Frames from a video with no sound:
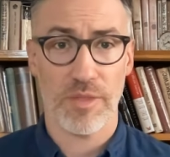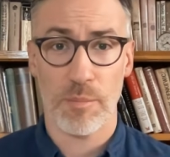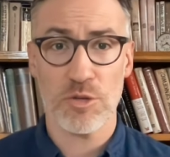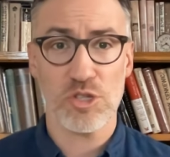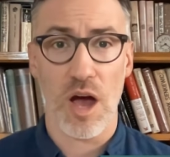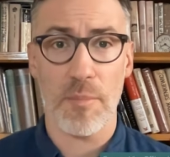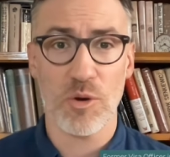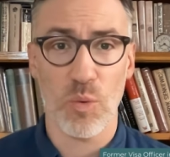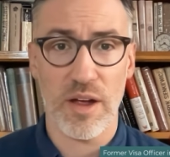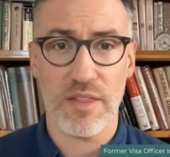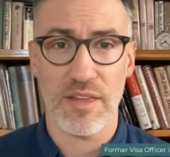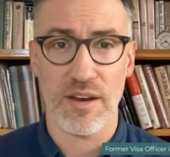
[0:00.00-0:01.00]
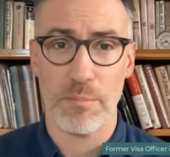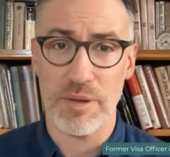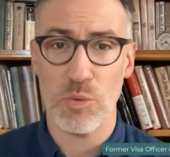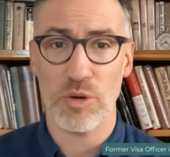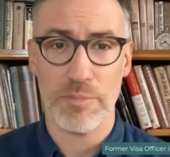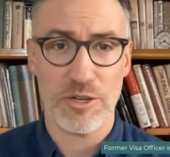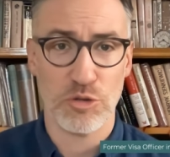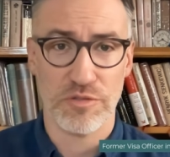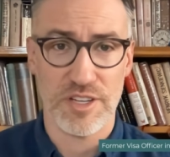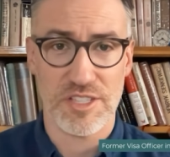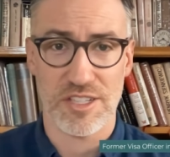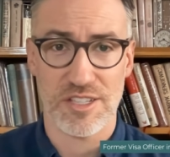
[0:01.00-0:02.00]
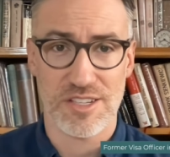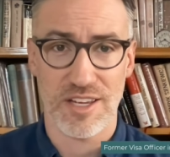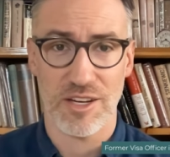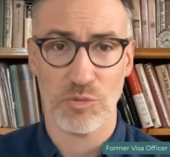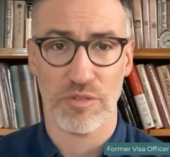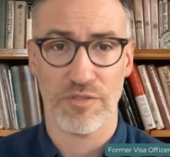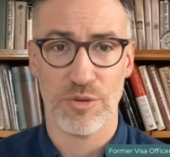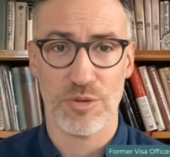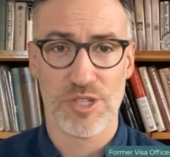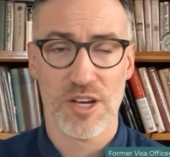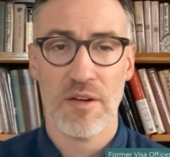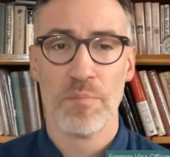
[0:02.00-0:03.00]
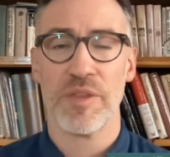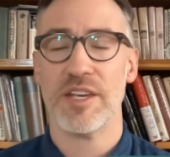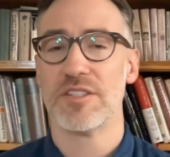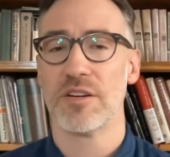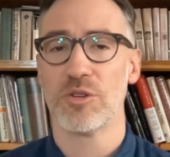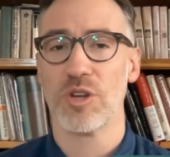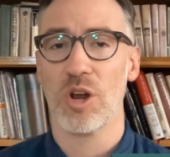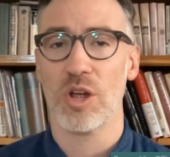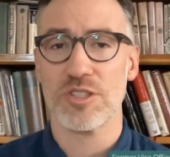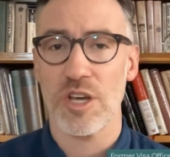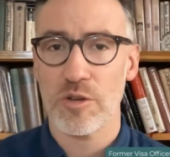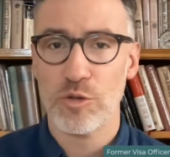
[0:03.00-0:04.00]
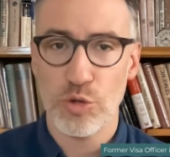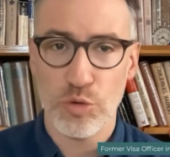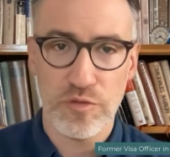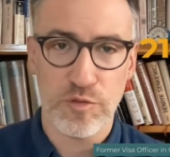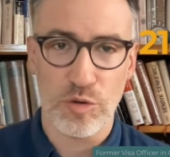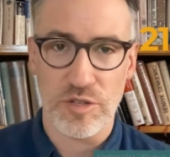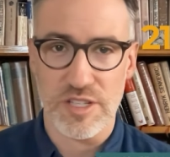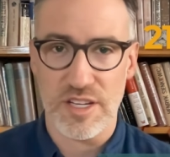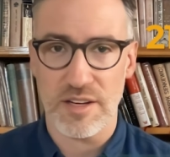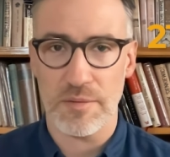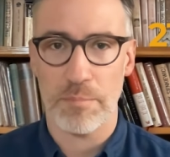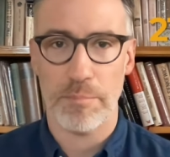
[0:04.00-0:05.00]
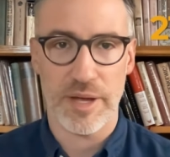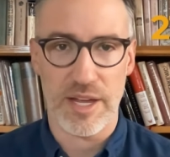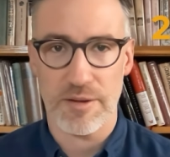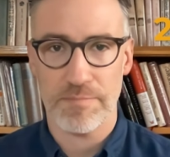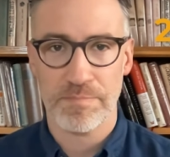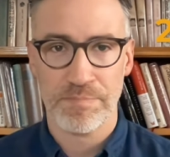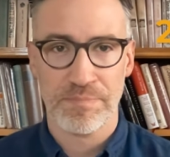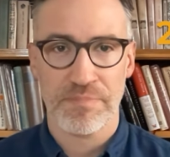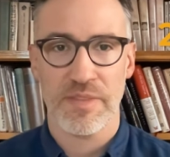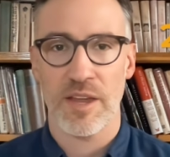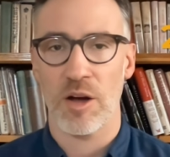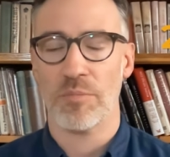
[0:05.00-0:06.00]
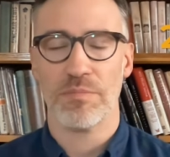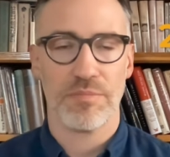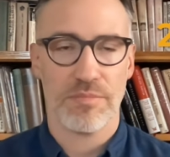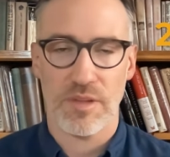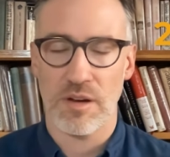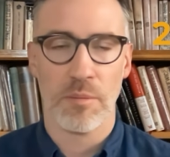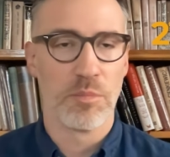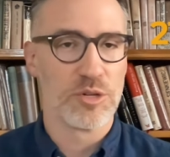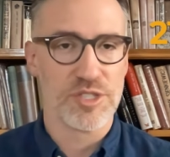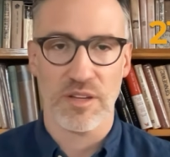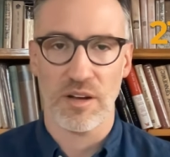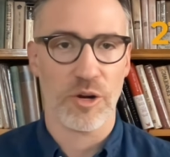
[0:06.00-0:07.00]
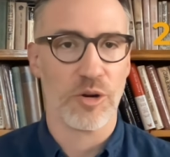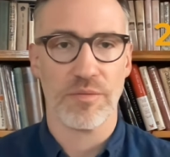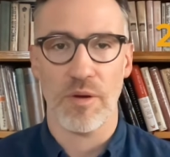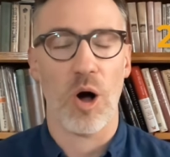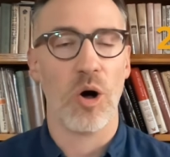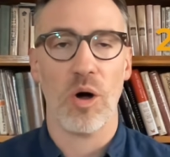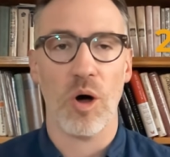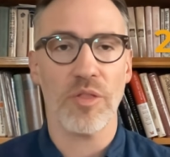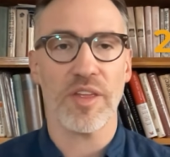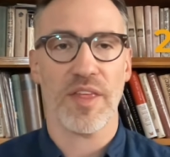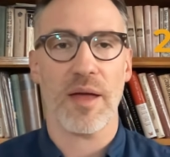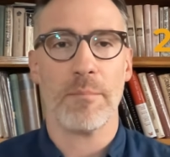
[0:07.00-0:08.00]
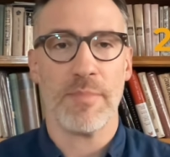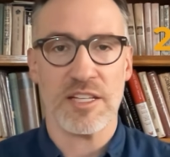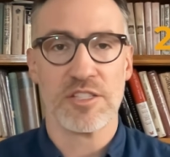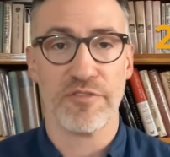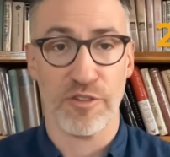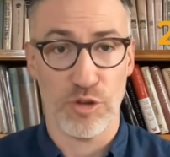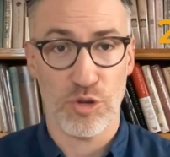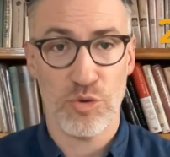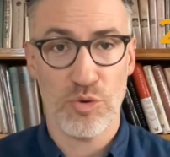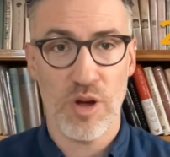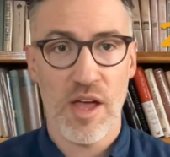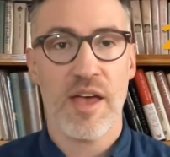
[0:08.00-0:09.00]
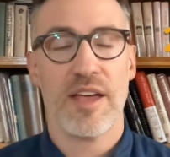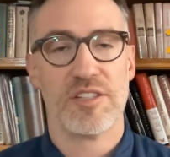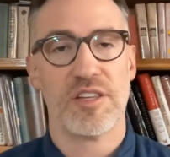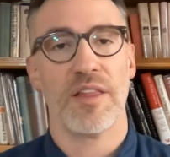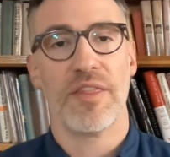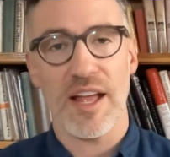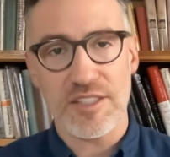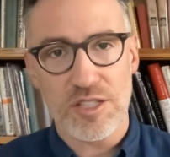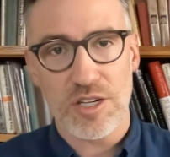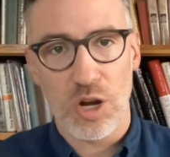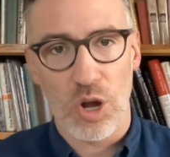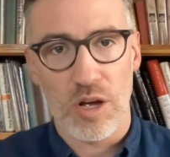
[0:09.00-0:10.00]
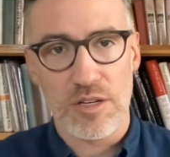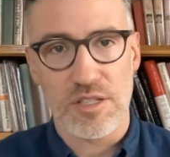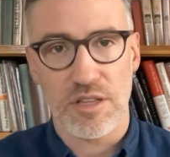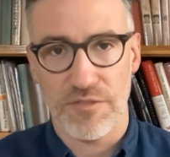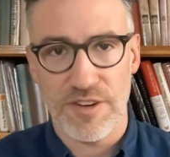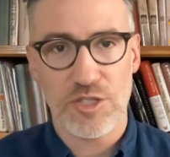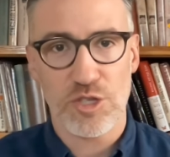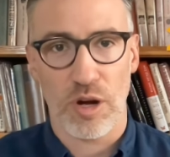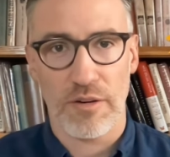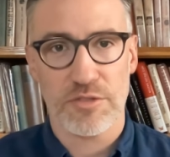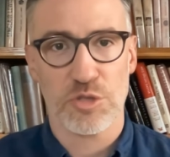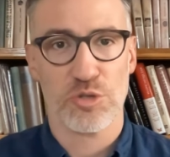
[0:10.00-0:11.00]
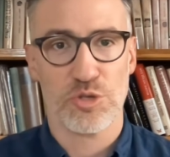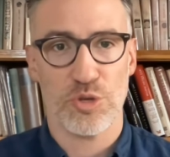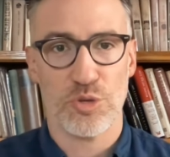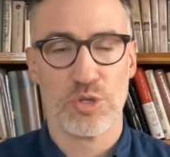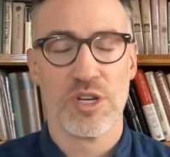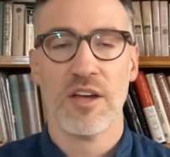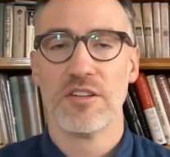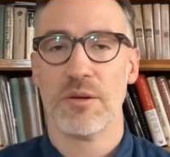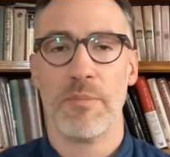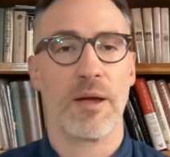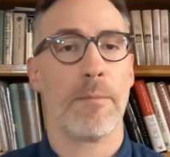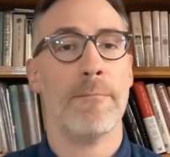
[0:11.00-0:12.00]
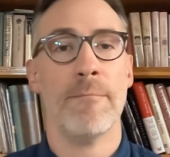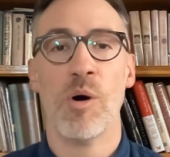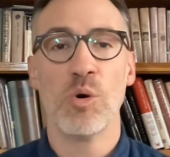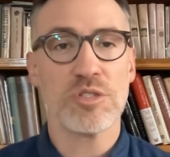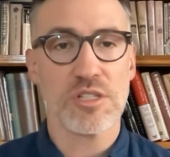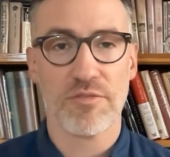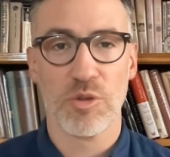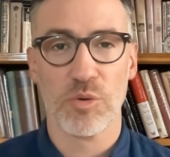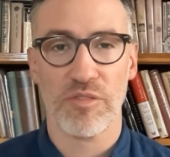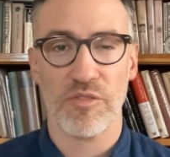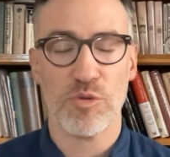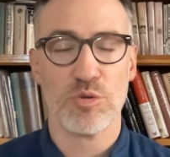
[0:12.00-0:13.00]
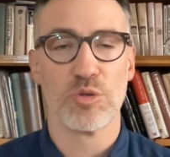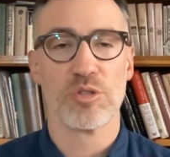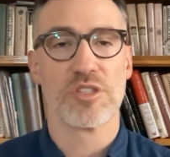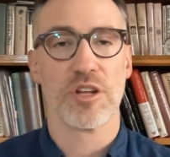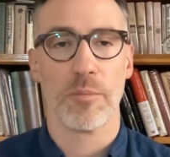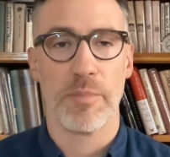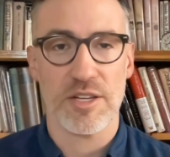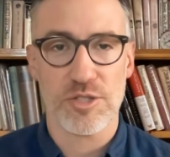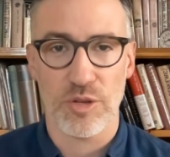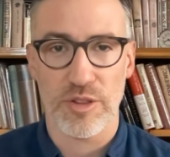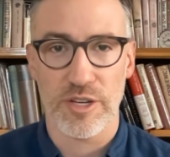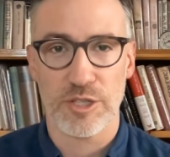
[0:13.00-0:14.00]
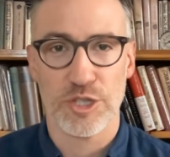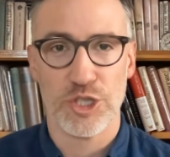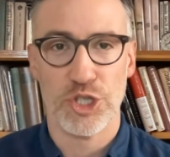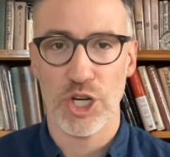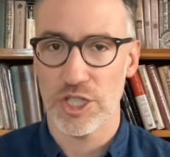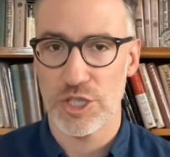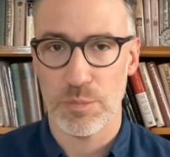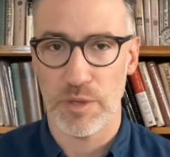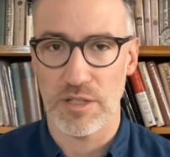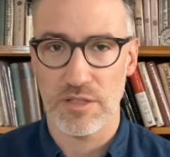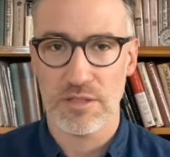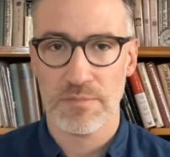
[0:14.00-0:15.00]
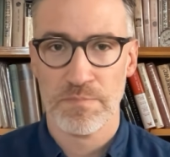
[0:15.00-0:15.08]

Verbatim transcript: the most common way that a B1 B2 visa is getting refused is under the clause 214B. Now, the numbers and the letter, all, all that that means for you is that that's the clause that the visa officers use to make most of the refusals that are based on their judgment.